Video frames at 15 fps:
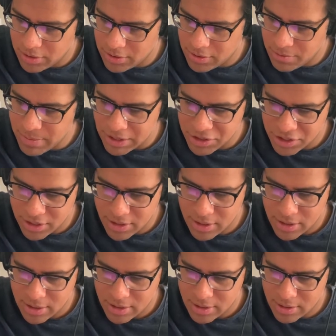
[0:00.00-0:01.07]
You
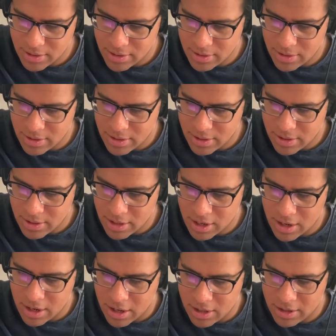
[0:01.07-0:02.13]
mentioned a
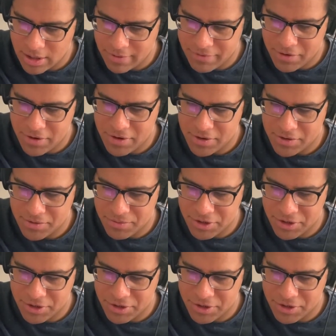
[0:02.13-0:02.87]
colleague of yours,